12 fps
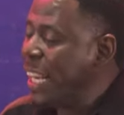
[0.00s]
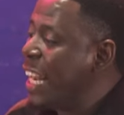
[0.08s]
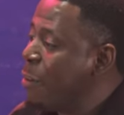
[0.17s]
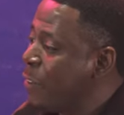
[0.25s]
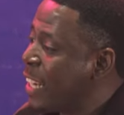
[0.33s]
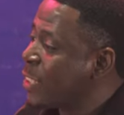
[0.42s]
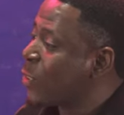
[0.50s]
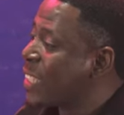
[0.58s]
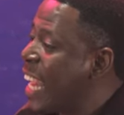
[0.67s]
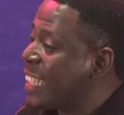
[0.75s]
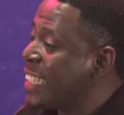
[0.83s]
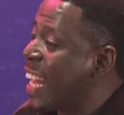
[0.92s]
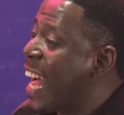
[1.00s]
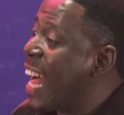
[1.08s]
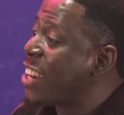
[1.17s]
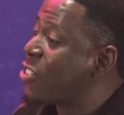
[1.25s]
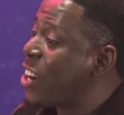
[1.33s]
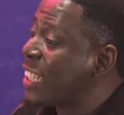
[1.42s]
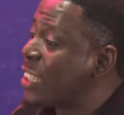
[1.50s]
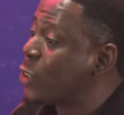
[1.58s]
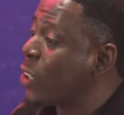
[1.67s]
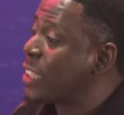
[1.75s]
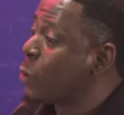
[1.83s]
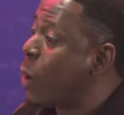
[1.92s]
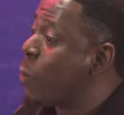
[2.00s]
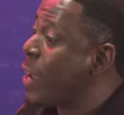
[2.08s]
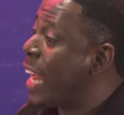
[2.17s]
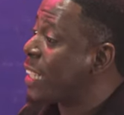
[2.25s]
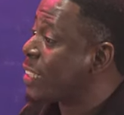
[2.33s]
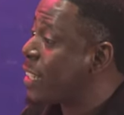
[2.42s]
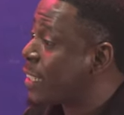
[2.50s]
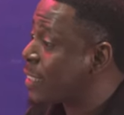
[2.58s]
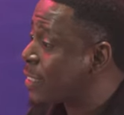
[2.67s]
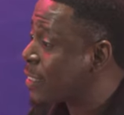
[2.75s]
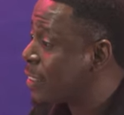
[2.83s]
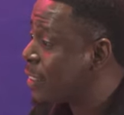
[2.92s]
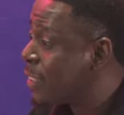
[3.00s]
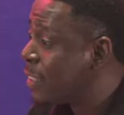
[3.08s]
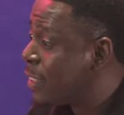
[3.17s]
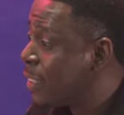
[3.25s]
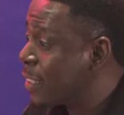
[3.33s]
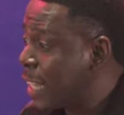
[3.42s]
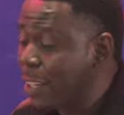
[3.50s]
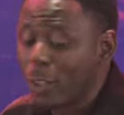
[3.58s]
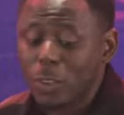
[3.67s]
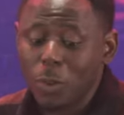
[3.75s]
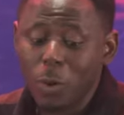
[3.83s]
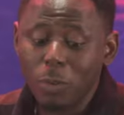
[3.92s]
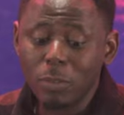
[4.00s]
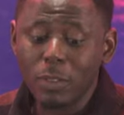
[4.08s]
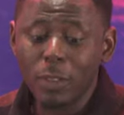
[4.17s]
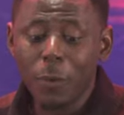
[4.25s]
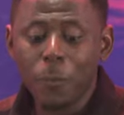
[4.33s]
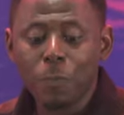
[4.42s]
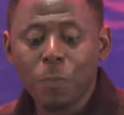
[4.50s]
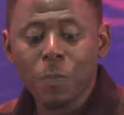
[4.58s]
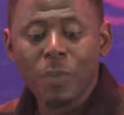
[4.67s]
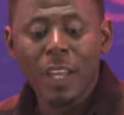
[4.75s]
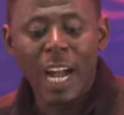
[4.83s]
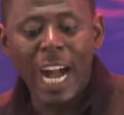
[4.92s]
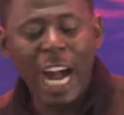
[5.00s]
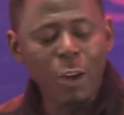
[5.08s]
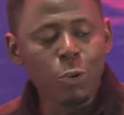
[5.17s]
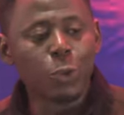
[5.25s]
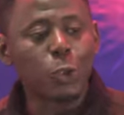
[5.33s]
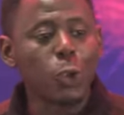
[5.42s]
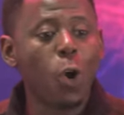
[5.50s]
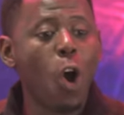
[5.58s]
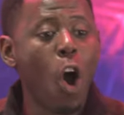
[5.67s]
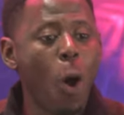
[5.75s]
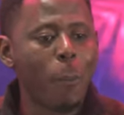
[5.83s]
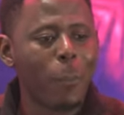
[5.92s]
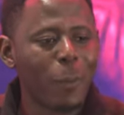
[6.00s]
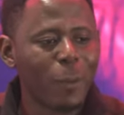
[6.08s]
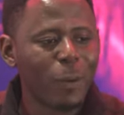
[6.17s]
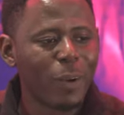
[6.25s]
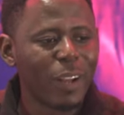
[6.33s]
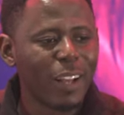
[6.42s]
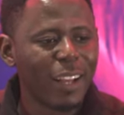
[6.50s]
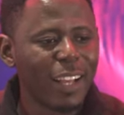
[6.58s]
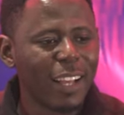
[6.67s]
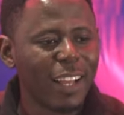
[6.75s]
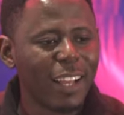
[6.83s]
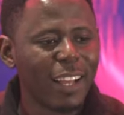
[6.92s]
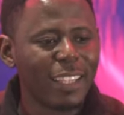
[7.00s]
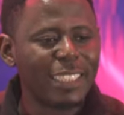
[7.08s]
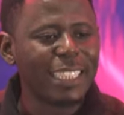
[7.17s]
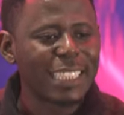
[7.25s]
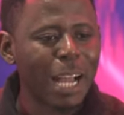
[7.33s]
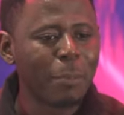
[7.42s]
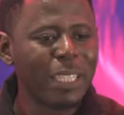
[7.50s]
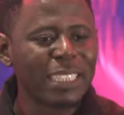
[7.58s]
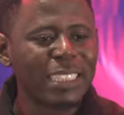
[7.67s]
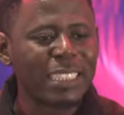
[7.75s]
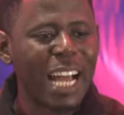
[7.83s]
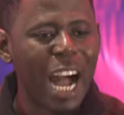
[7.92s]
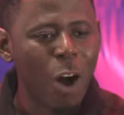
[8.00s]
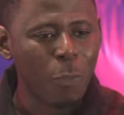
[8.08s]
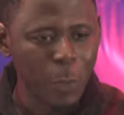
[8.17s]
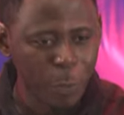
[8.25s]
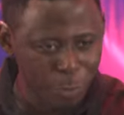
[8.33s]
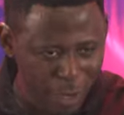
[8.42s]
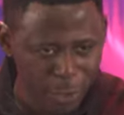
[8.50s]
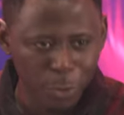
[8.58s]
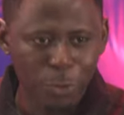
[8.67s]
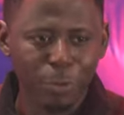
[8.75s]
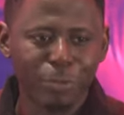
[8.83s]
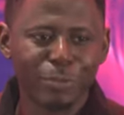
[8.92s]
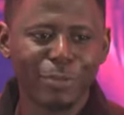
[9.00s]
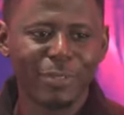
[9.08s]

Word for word: we live in a society that addresses us the way we are dressed. Is that not so? How you show up determines how people value you.